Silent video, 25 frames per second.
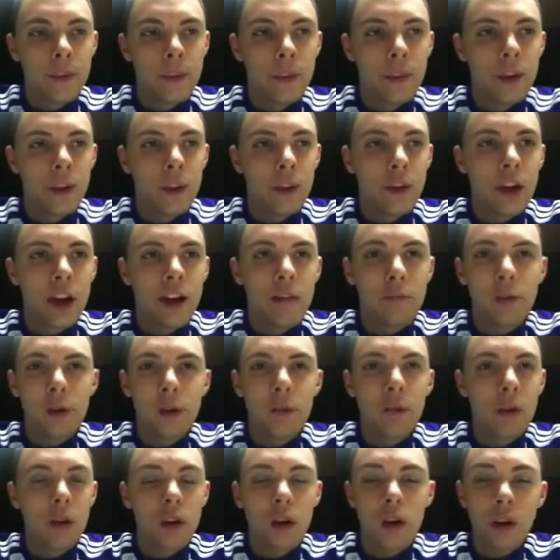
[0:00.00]
You have
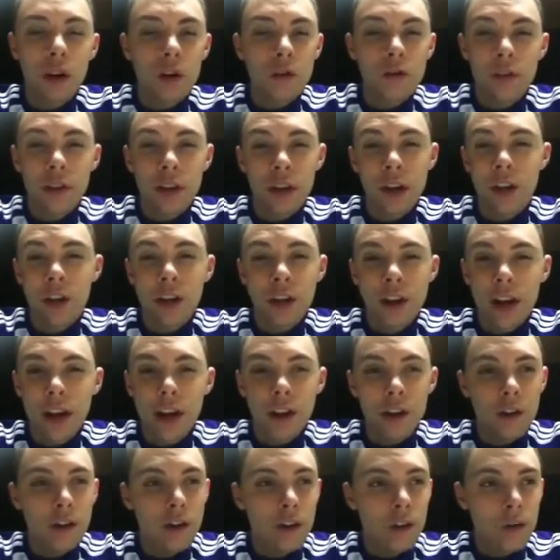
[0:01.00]
people all over the
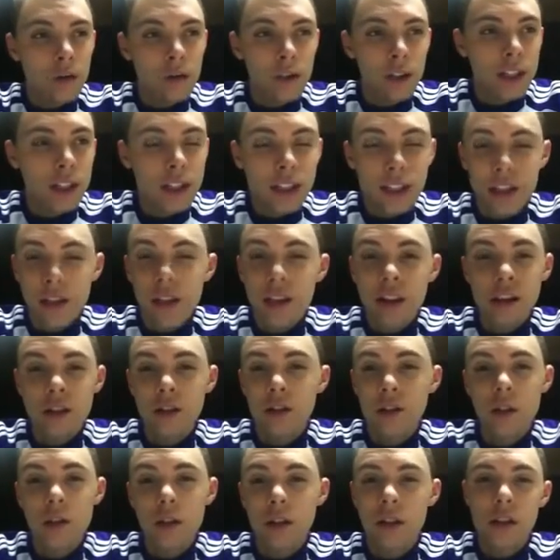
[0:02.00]
internet, listen to their
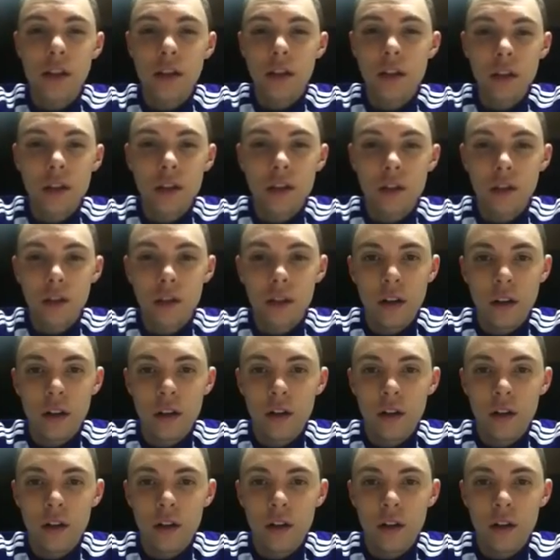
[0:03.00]
stories too,